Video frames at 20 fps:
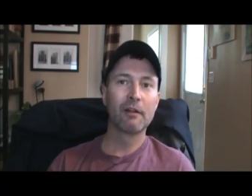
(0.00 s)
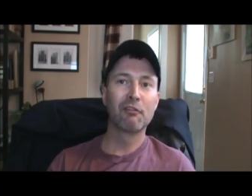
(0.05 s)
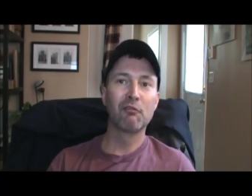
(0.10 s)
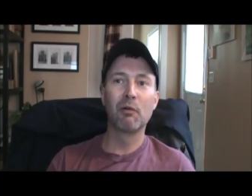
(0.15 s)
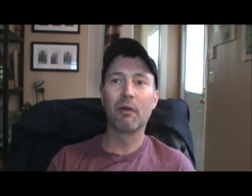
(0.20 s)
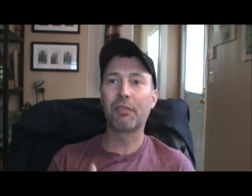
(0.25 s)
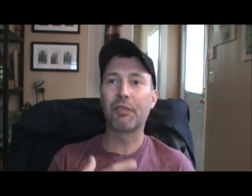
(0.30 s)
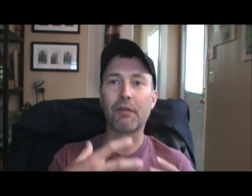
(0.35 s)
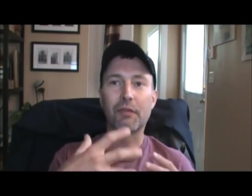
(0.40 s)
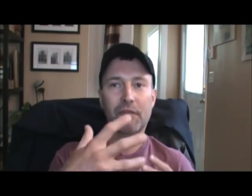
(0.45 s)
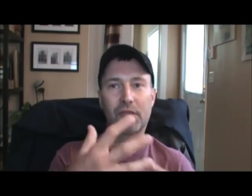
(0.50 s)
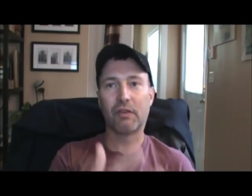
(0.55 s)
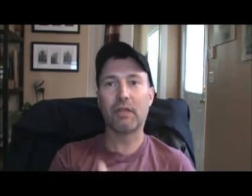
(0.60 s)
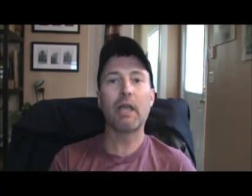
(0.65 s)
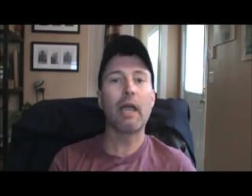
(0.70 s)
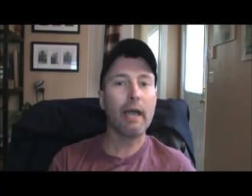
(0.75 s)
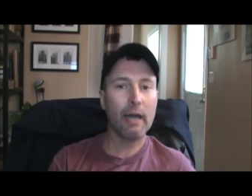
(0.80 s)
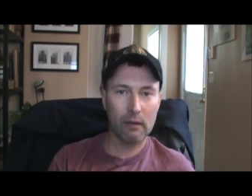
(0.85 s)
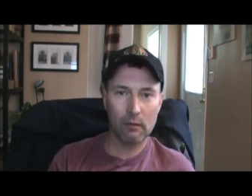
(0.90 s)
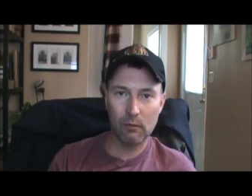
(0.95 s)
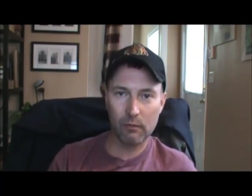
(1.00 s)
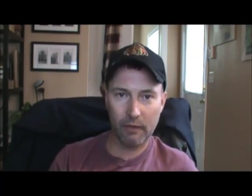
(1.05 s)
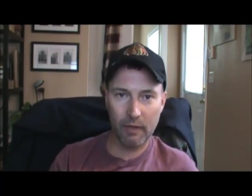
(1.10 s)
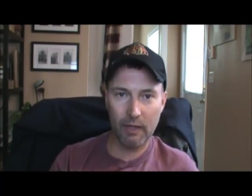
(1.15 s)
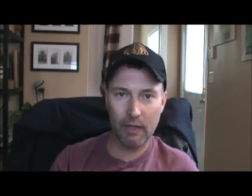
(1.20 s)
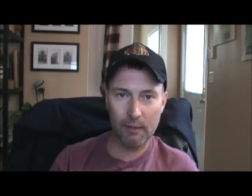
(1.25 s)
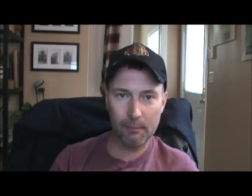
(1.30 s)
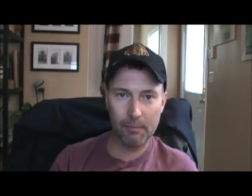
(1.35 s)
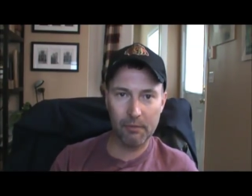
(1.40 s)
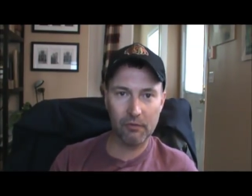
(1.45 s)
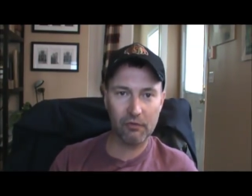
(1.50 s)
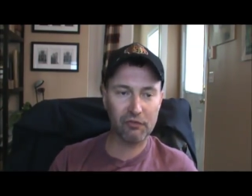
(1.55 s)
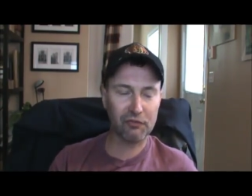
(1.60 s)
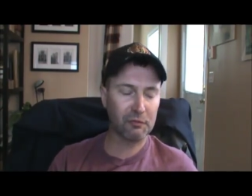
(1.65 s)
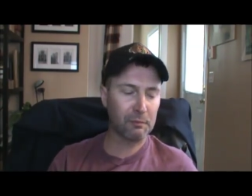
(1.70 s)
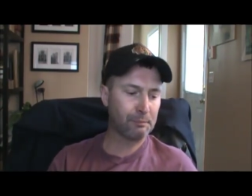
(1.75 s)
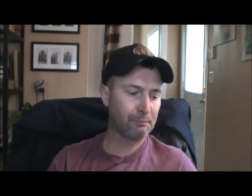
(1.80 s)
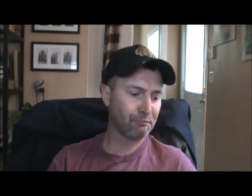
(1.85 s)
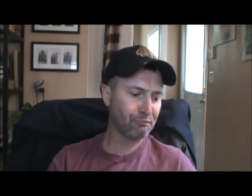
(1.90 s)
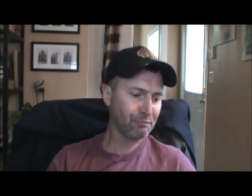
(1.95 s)
with the Seattle
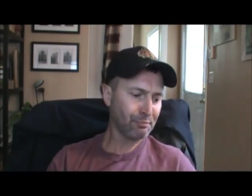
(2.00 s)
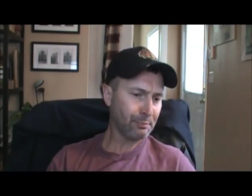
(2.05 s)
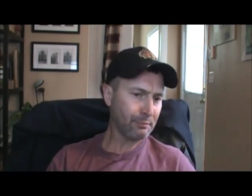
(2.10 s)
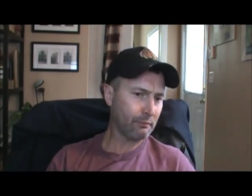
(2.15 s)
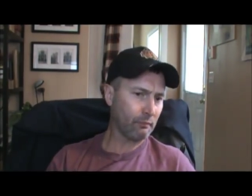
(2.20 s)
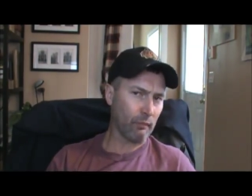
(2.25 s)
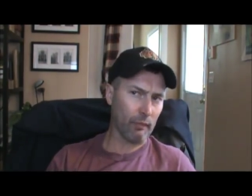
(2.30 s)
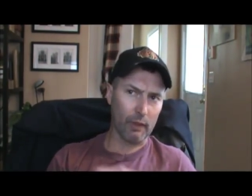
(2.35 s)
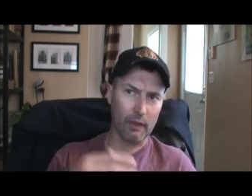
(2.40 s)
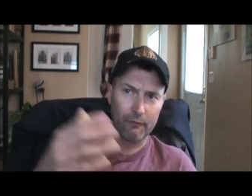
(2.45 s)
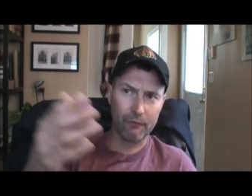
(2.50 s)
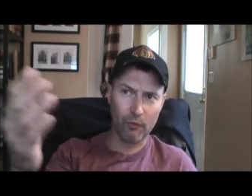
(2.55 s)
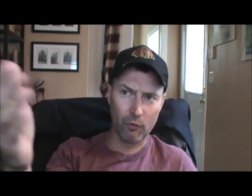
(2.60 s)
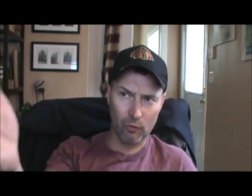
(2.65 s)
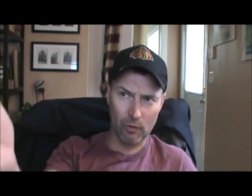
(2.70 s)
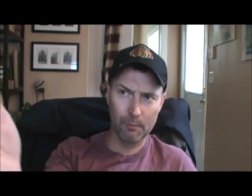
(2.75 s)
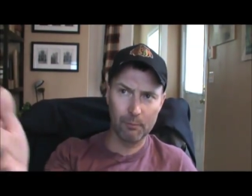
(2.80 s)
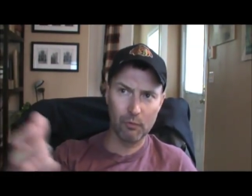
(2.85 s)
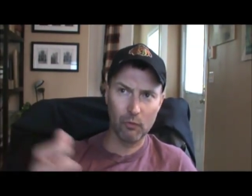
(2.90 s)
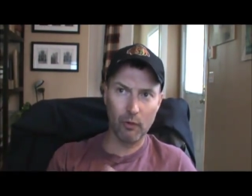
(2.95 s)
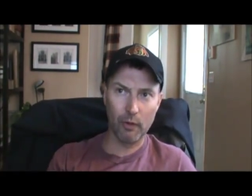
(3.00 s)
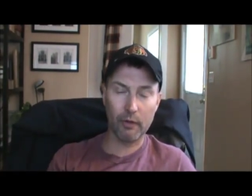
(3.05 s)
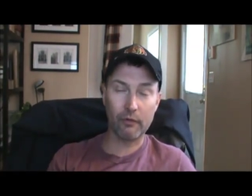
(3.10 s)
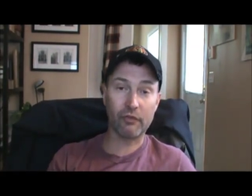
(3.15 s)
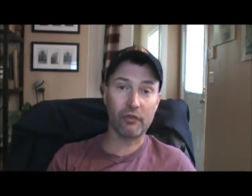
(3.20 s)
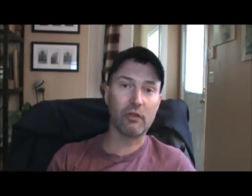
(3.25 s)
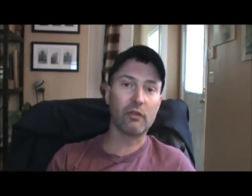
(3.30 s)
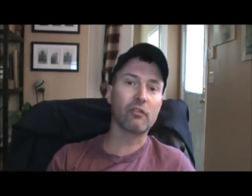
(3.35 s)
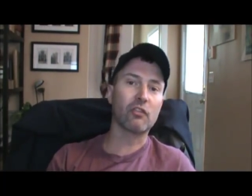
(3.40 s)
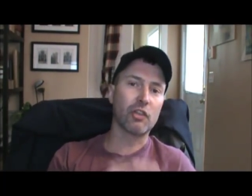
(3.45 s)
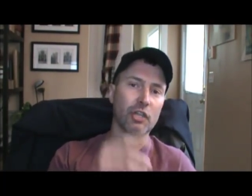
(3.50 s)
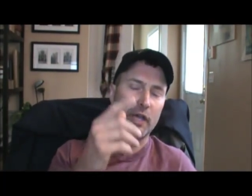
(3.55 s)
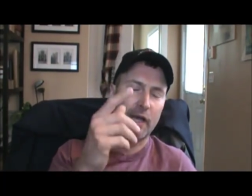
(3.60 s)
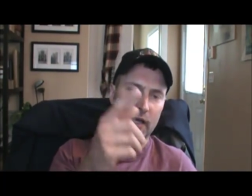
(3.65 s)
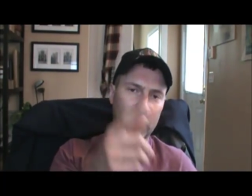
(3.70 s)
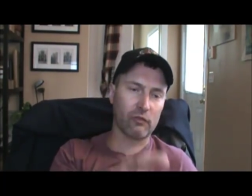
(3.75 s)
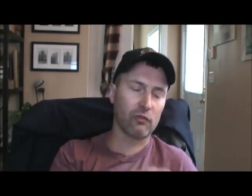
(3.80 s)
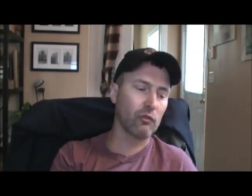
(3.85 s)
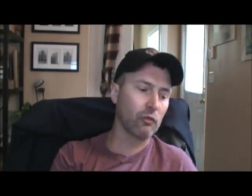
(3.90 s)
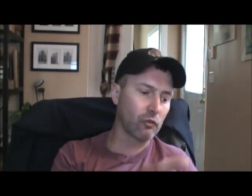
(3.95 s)
campus, if your employer says,
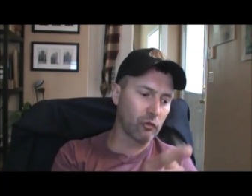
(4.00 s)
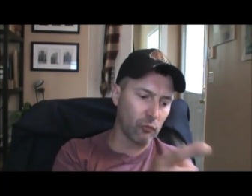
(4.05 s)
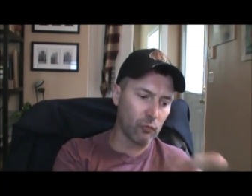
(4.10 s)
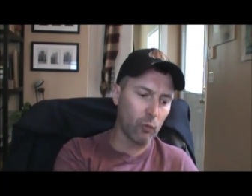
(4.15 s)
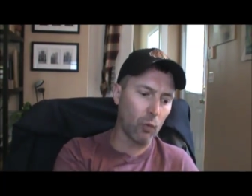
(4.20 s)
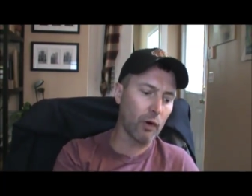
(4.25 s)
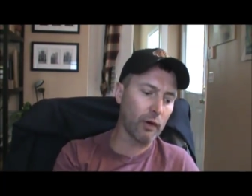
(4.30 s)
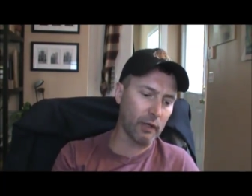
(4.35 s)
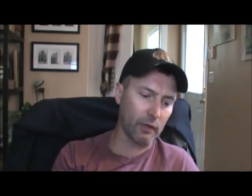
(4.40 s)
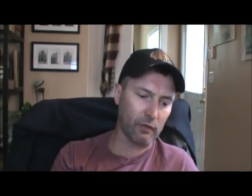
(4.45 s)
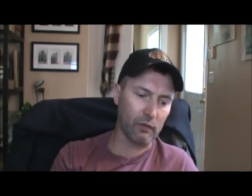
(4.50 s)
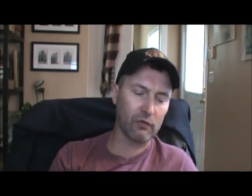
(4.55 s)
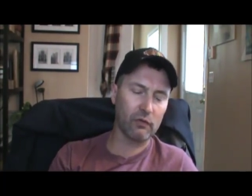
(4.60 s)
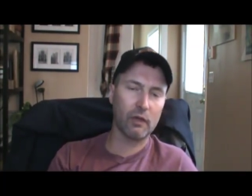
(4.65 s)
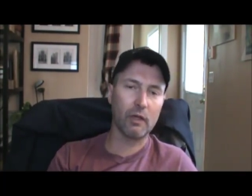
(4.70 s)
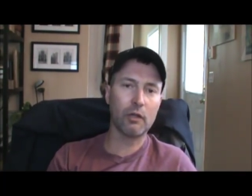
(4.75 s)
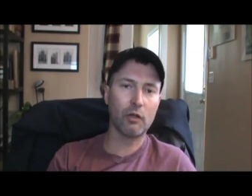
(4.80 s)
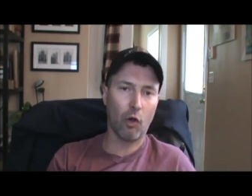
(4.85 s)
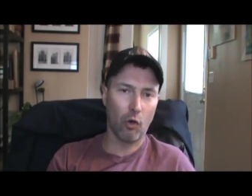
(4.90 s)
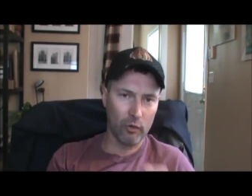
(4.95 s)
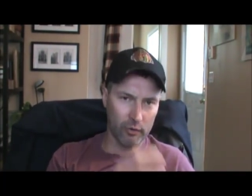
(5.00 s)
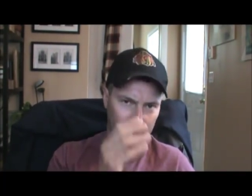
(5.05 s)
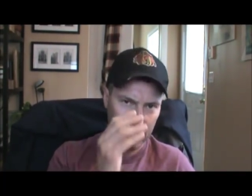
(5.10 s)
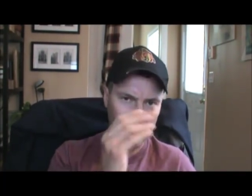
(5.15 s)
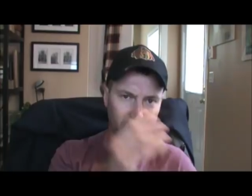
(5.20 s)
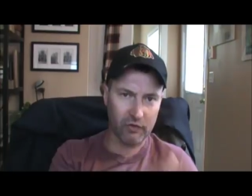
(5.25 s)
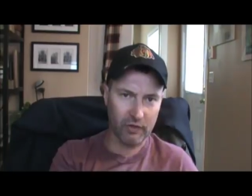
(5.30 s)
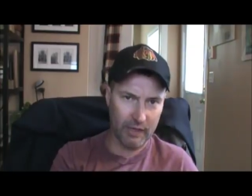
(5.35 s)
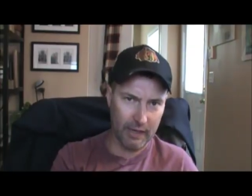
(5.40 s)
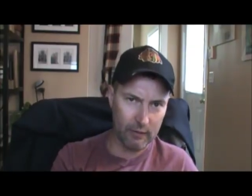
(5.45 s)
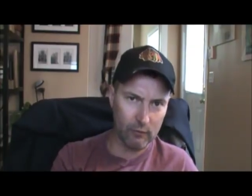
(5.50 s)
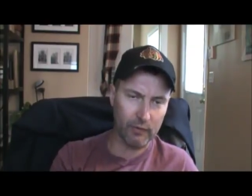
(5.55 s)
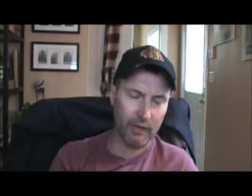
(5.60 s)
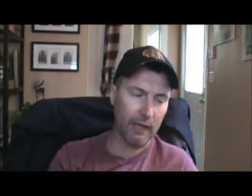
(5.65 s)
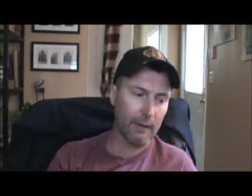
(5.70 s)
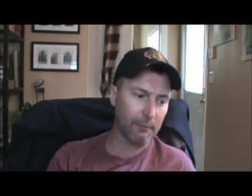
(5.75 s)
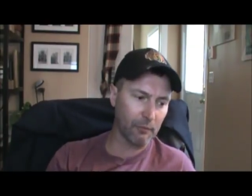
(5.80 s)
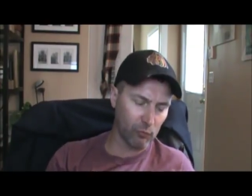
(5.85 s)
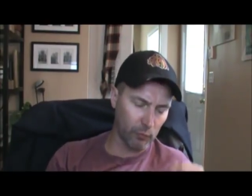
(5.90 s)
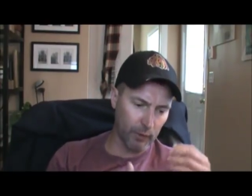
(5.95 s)
yes, you should work at the Seattle, go to the Seattle
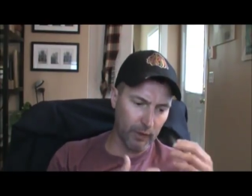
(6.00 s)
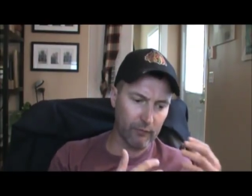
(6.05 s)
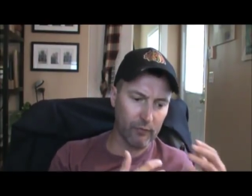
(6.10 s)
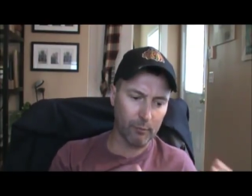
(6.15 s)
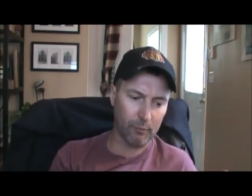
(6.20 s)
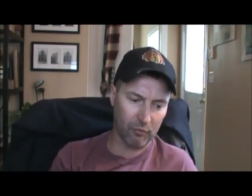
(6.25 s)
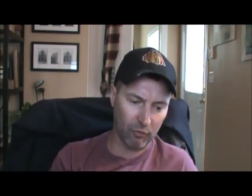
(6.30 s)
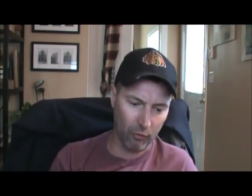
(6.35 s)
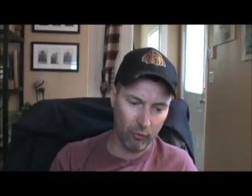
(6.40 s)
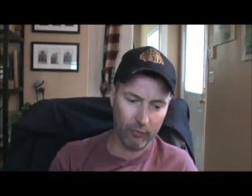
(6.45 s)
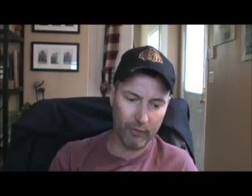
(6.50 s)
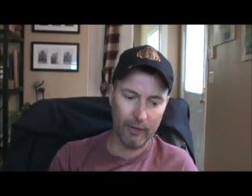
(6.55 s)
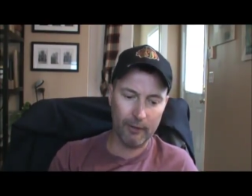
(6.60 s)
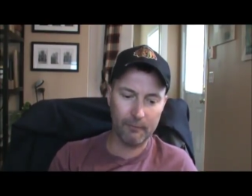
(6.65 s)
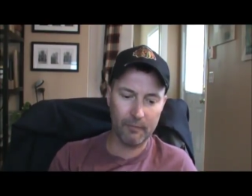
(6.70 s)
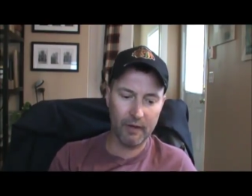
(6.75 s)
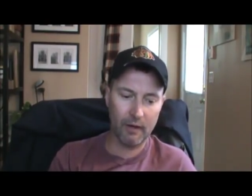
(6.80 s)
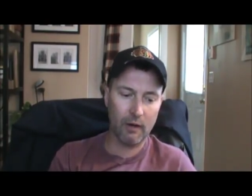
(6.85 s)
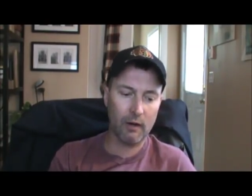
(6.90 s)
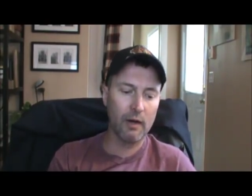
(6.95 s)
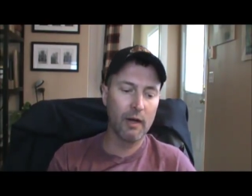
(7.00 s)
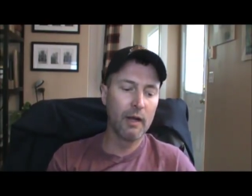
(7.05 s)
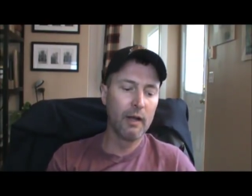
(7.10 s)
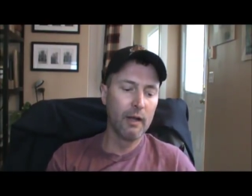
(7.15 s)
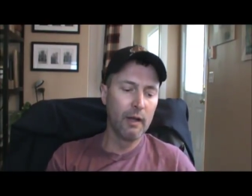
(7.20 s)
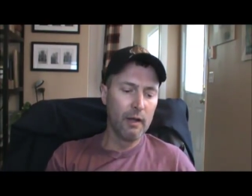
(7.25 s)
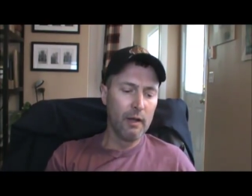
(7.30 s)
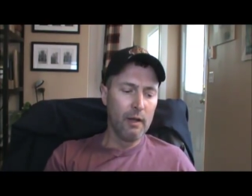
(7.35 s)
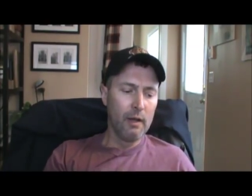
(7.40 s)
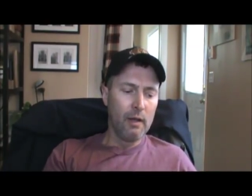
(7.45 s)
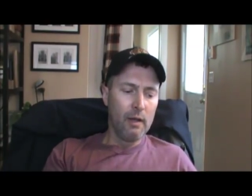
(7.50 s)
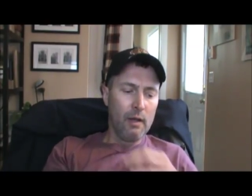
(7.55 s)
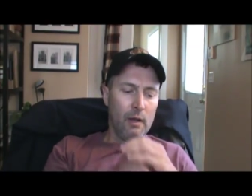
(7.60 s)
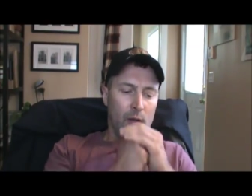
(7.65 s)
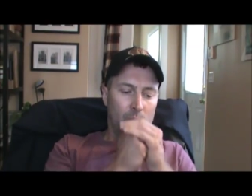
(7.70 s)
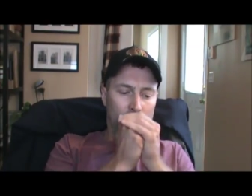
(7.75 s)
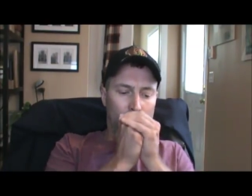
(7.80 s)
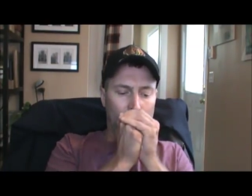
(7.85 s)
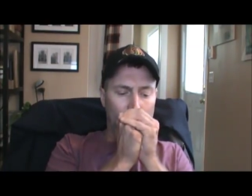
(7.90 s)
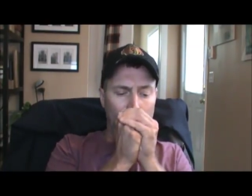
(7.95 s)
campus, we have a program there,
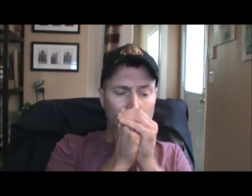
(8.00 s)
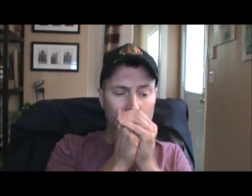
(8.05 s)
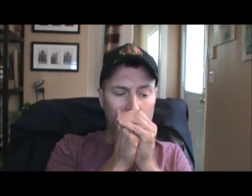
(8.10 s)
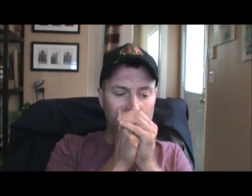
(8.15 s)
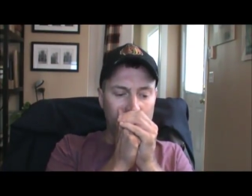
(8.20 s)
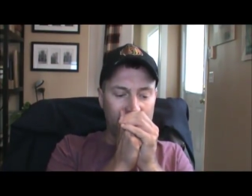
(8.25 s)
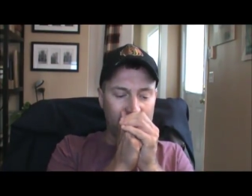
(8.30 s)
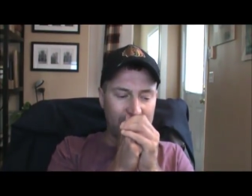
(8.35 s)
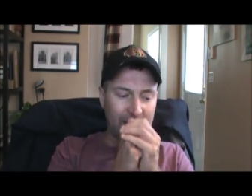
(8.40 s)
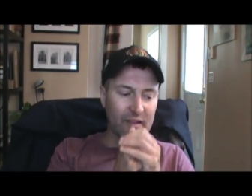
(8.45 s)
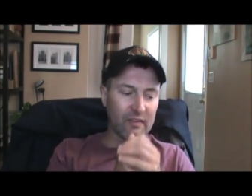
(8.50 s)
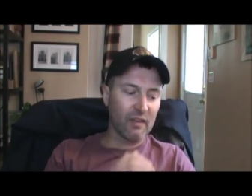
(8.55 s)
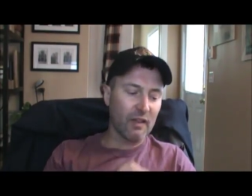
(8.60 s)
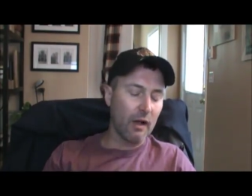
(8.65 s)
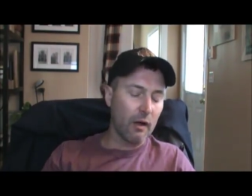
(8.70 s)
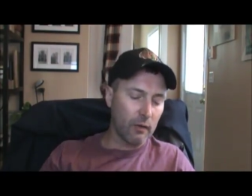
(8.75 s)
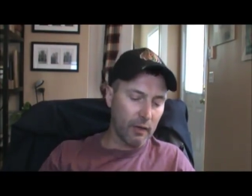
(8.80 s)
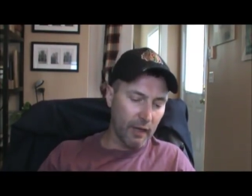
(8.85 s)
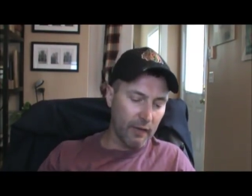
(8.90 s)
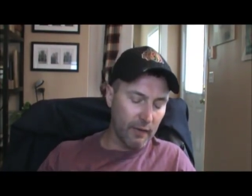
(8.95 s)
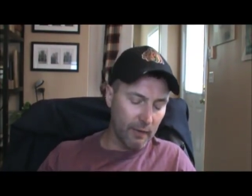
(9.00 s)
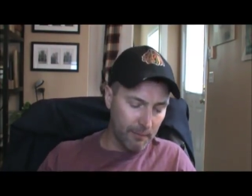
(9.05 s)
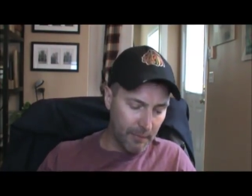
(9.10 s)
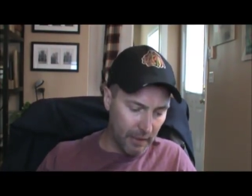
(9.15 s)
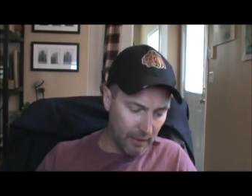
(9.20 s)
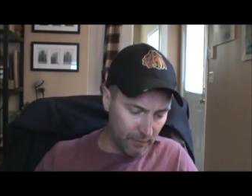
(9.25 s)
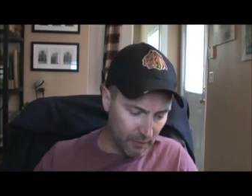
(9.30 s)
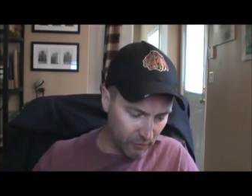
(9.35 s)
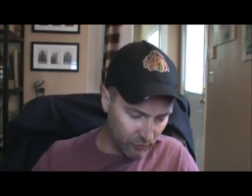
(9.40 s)
then I'd say, okay, then maybe